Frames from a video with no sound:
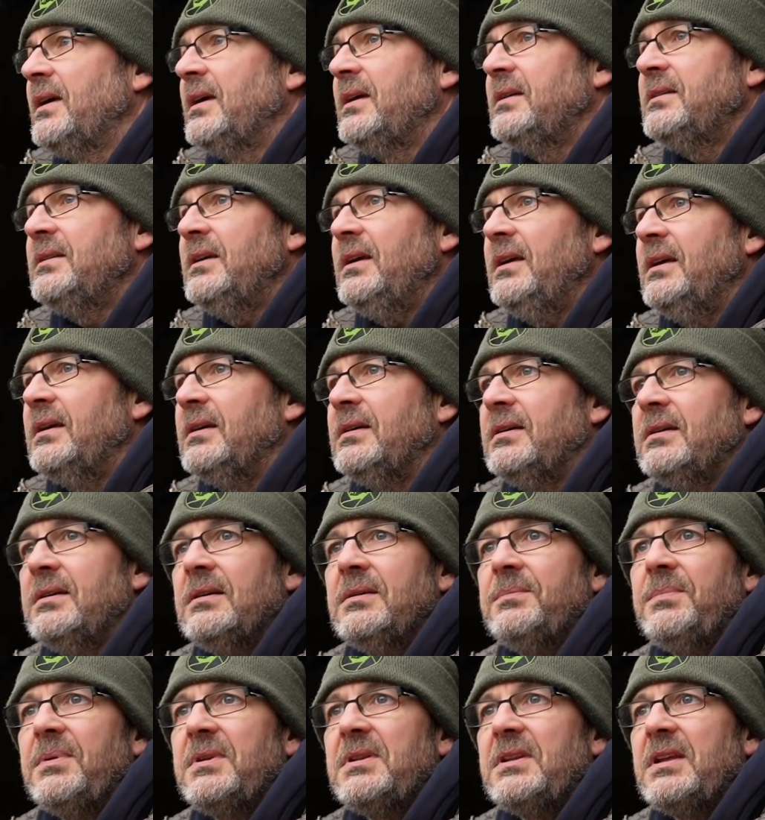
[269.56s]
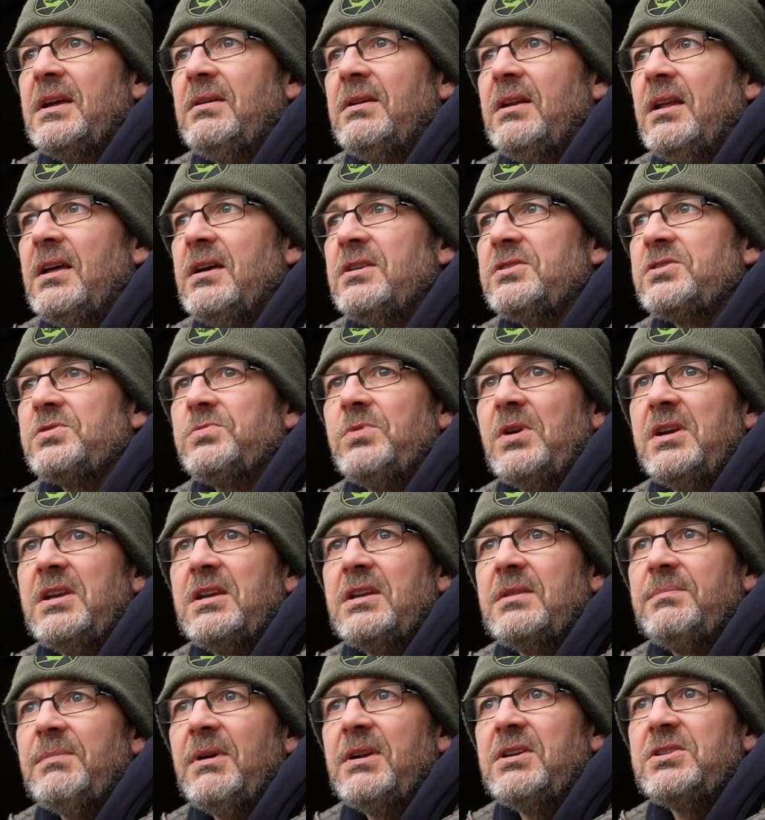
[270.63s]
And yeah, been down last
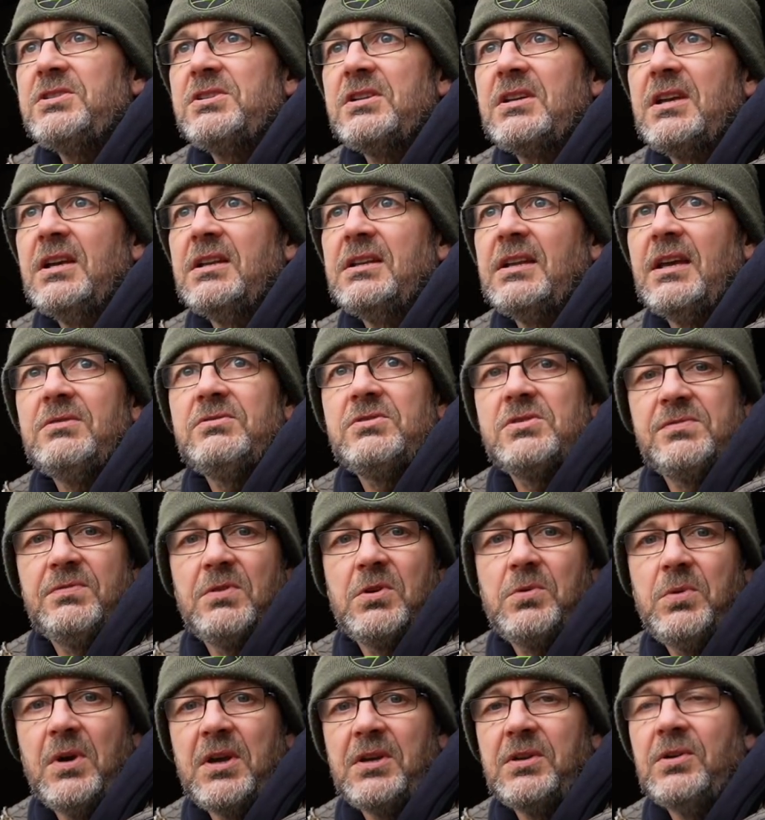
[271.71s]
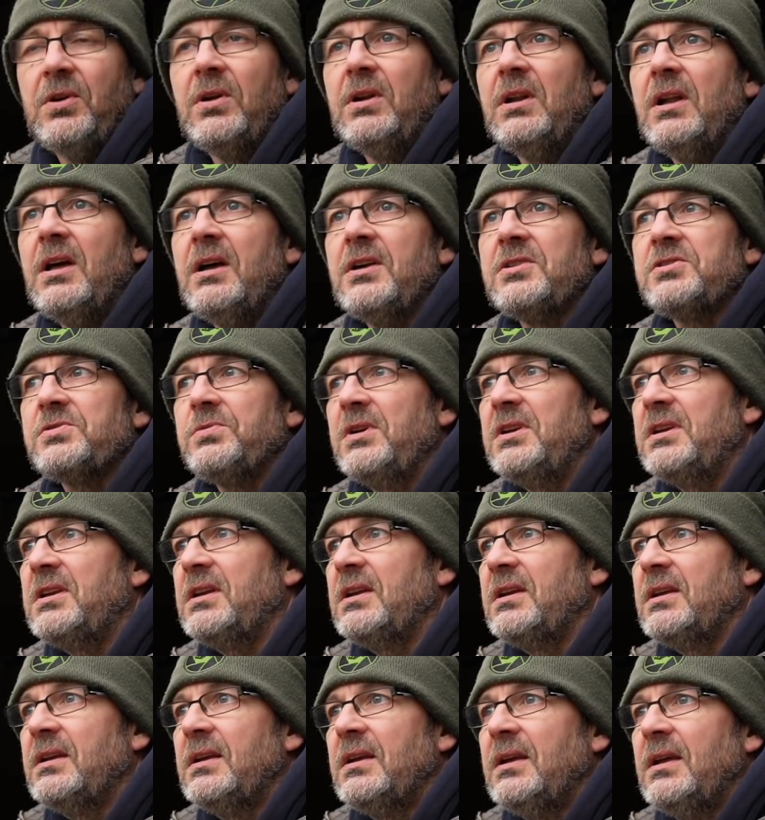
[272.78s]
week. Managed to get down just for a quick night last
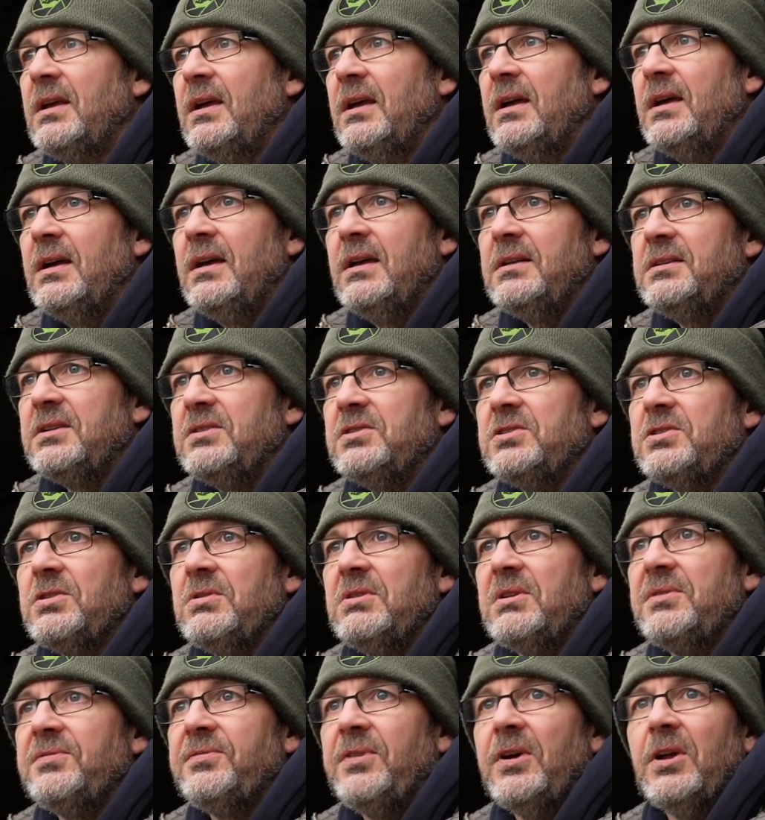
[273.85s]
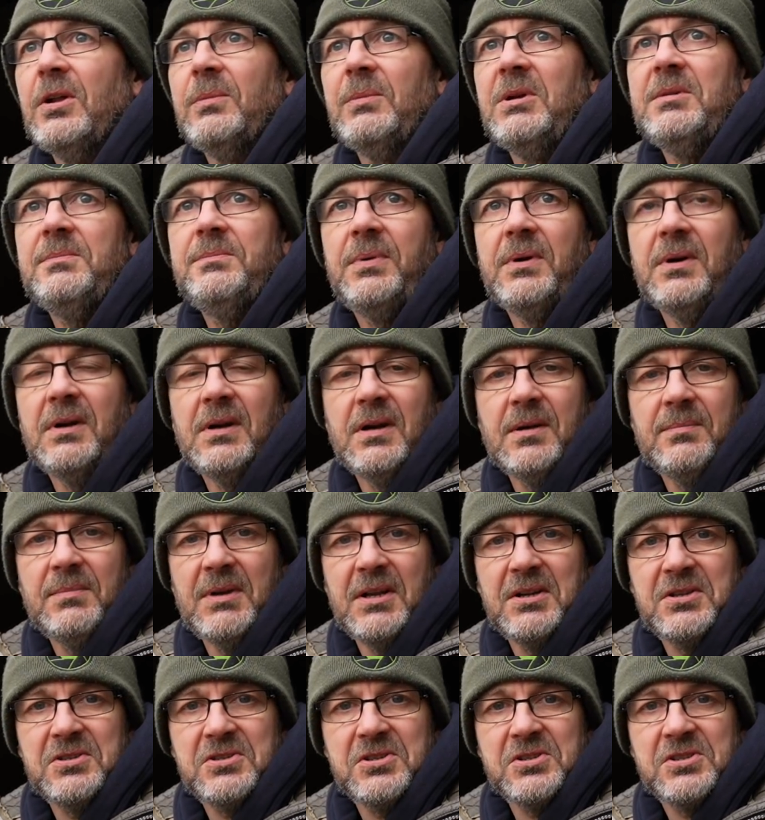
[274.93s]
week. Didn't do any filming, but I
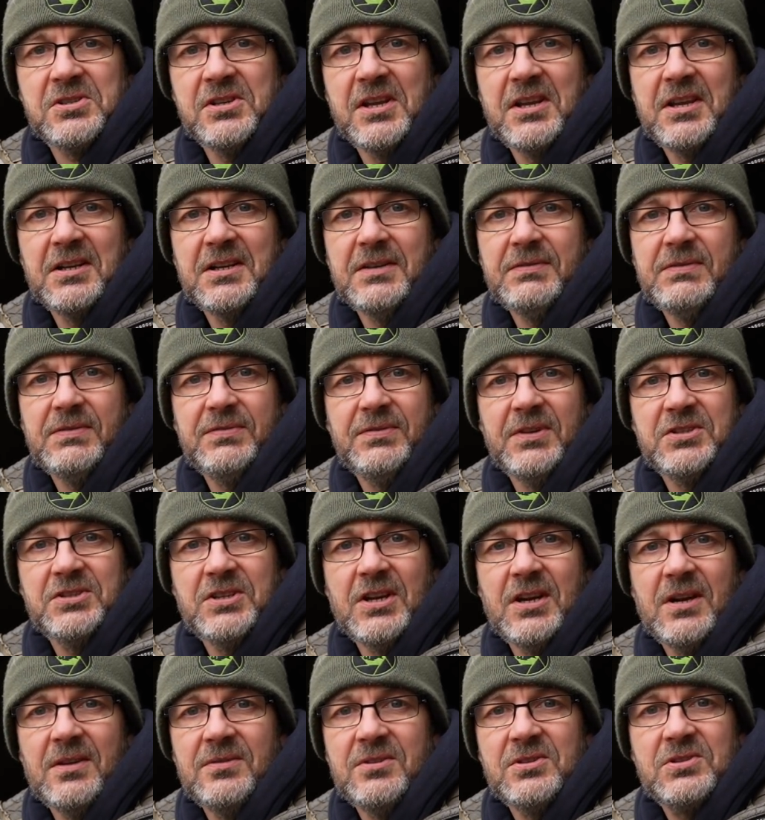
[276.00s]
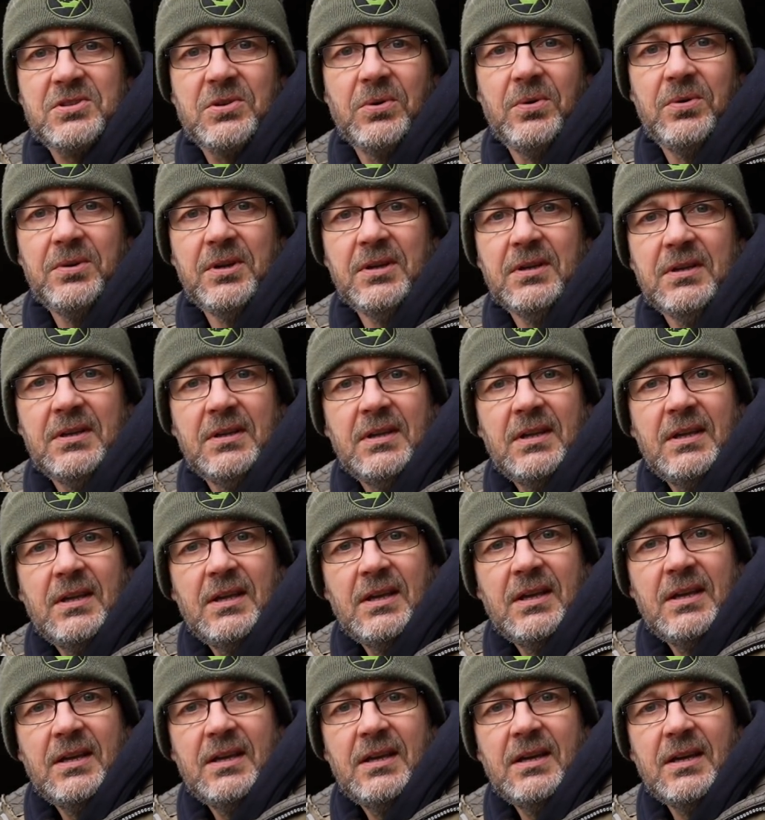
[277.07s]
managed to sneak another fish out of this corner.
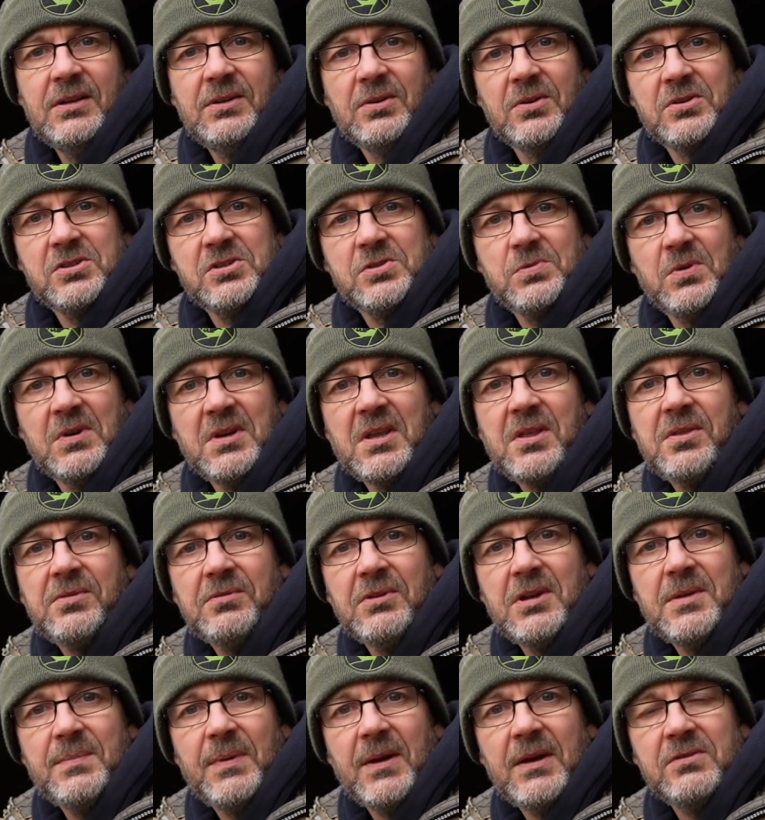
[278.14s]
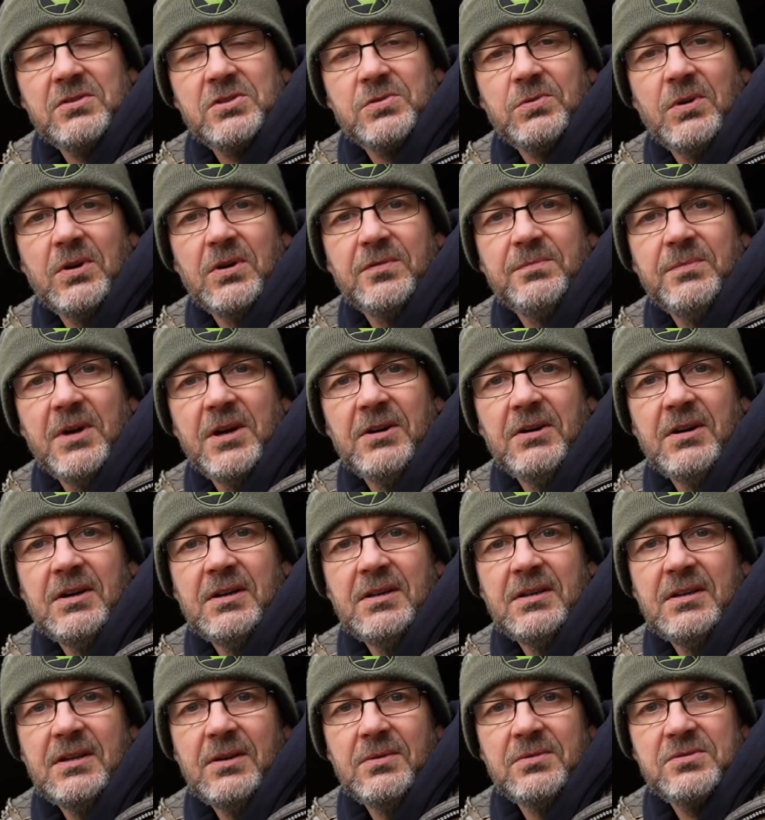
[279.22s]
Nice 23 £12 mirror,
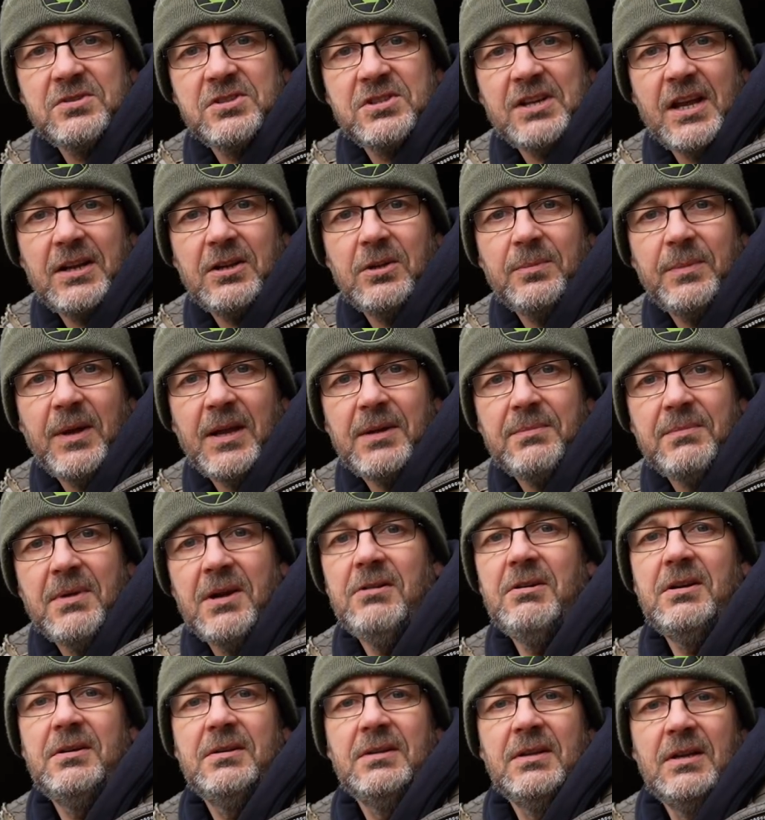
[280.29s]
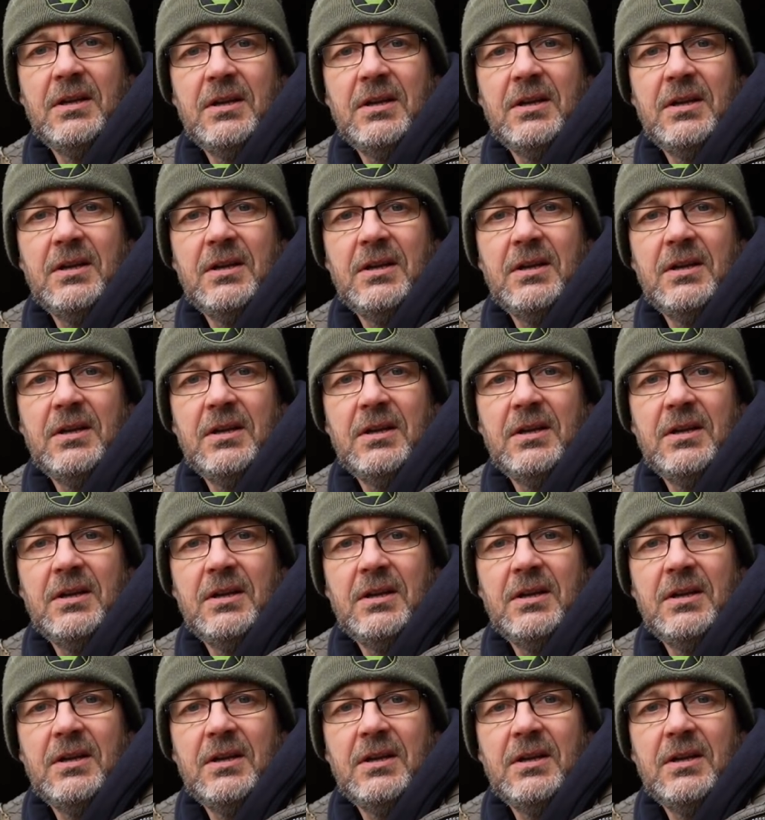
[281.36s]
an old saddleback mirror.